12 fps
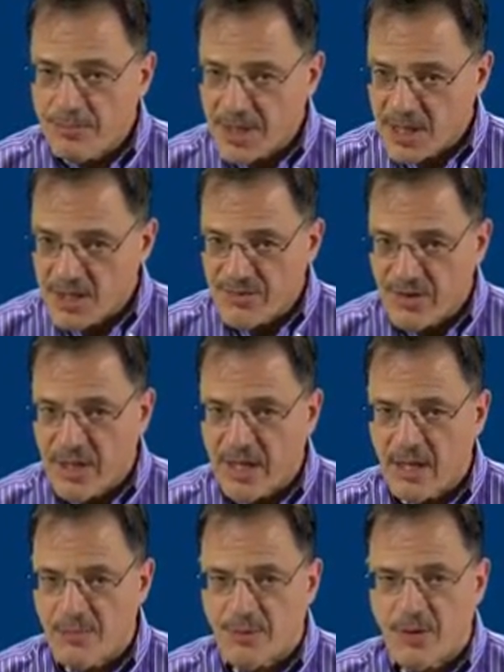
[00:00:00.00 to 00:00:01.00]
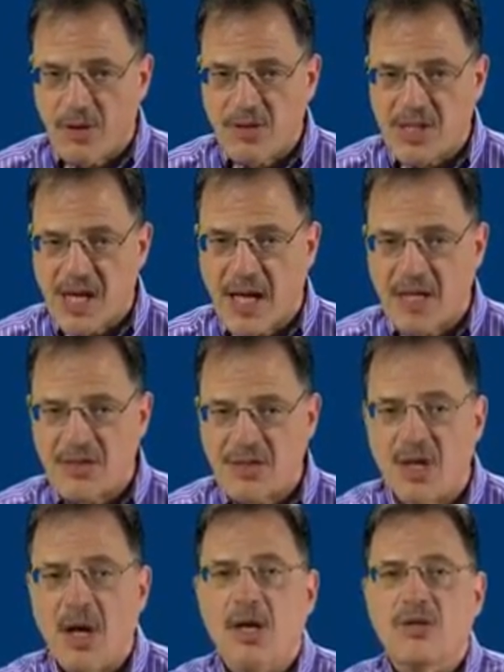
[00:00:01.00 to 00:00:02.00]
peacefully and
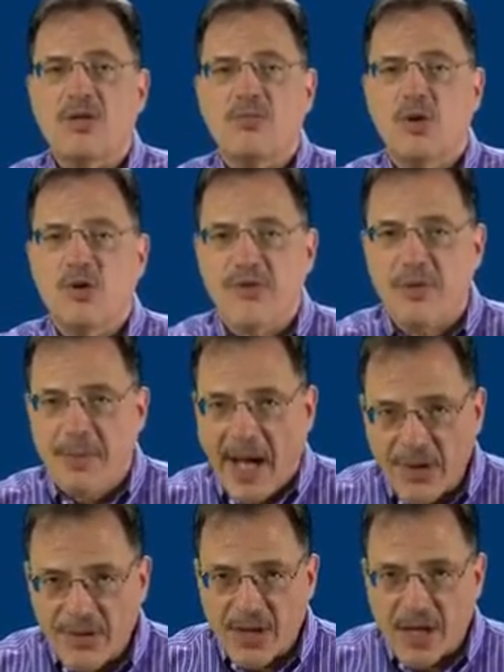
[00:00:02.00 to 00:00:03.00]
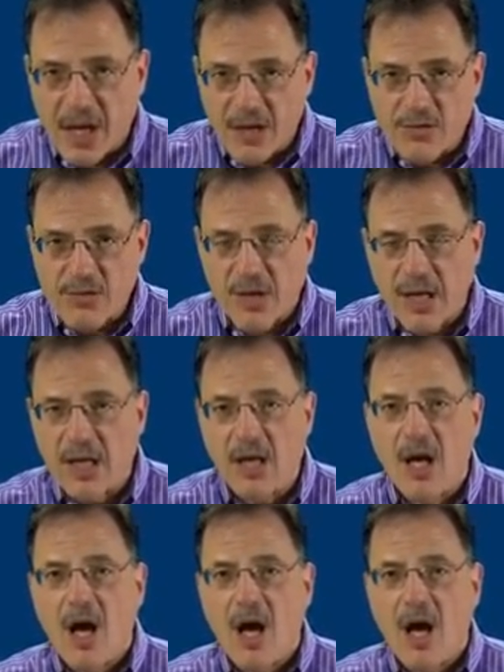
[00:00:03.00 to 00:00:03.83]
protest, to move about the country,